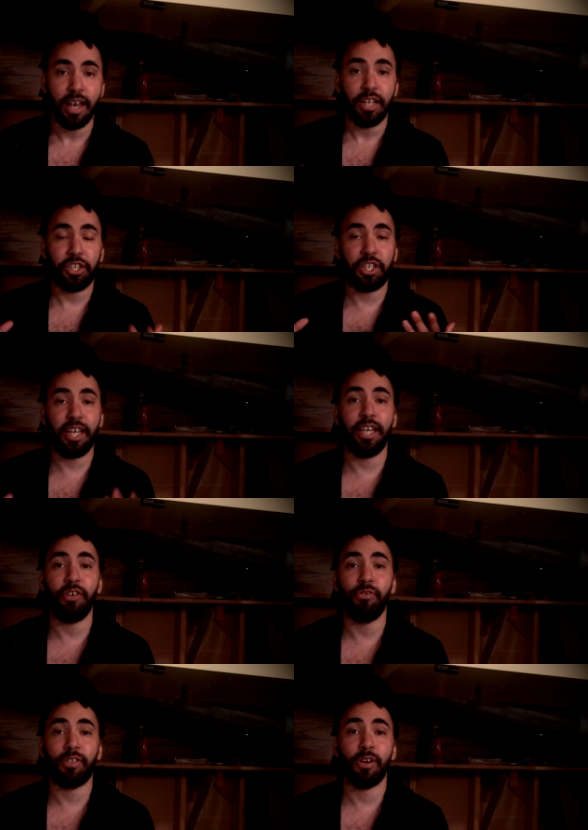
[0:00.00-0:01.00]
she
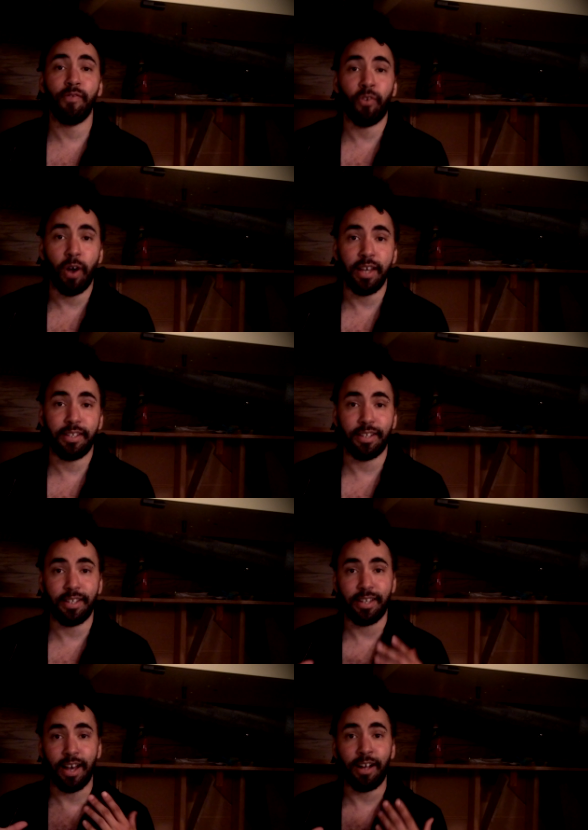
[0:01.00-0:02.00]
used her voice to
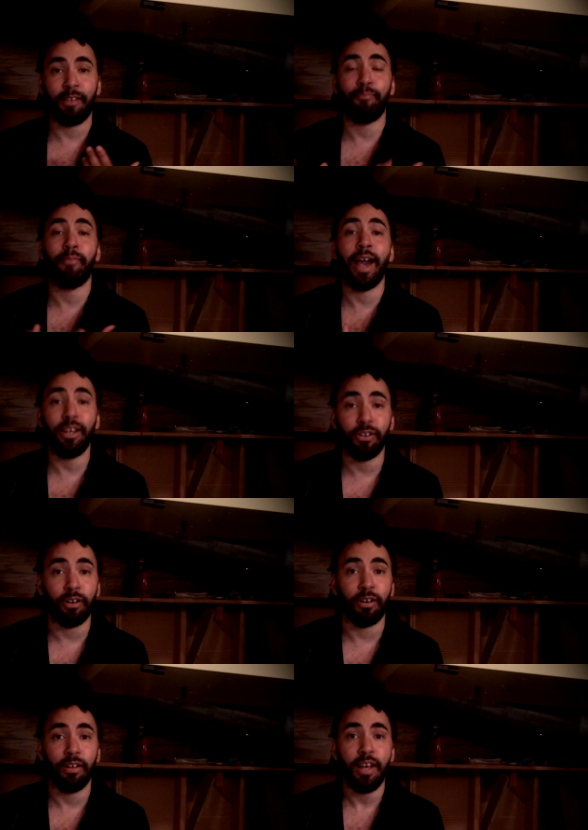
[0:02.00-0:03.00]
tell
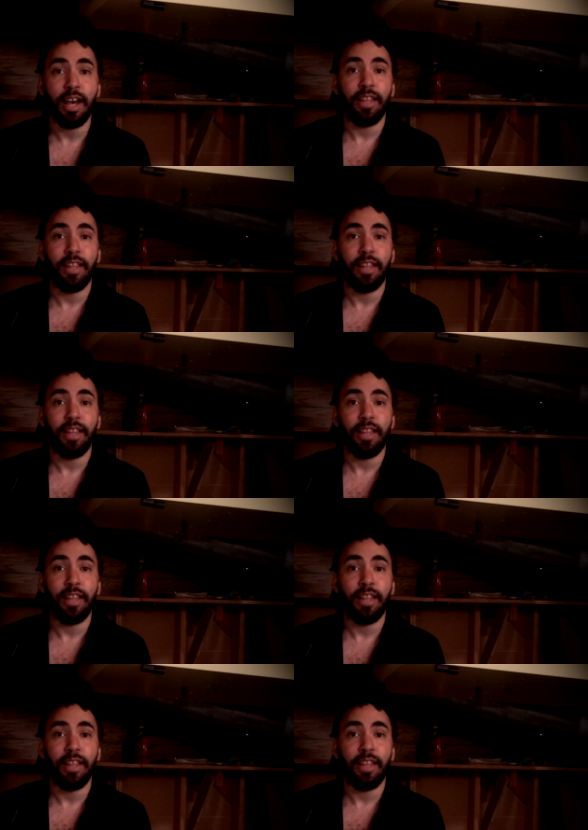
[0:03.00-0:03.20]
Michael